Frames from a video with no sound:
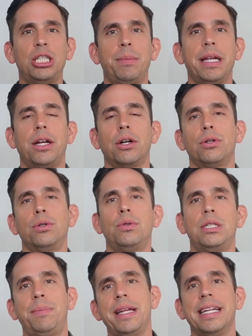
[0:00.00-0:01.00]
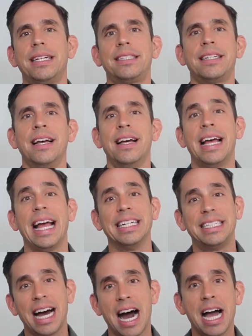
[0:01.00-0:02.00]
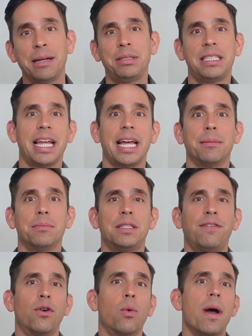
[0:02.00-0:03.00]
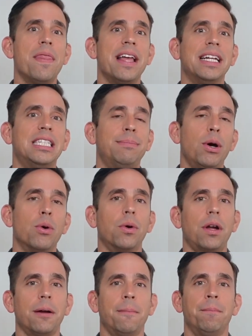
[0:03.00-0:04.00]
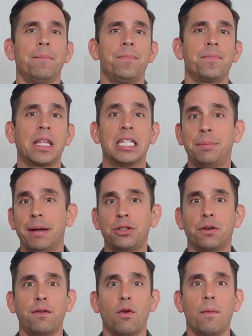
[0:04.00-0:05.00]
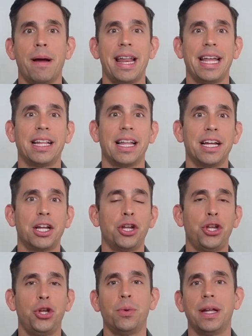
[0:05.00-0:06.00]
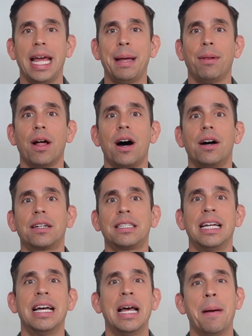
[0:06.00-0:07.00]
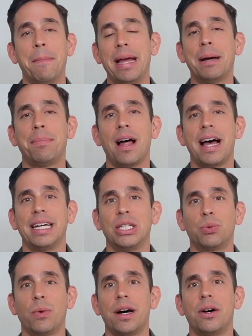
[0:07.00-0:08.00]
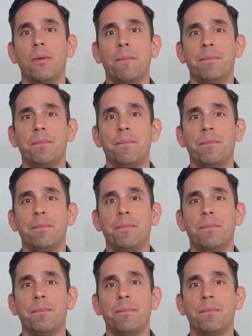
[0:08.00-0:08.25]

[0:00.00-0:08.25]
speaker who speaks and timestamps for when they spoke. Special formatting like Q&A blocks may apply as well.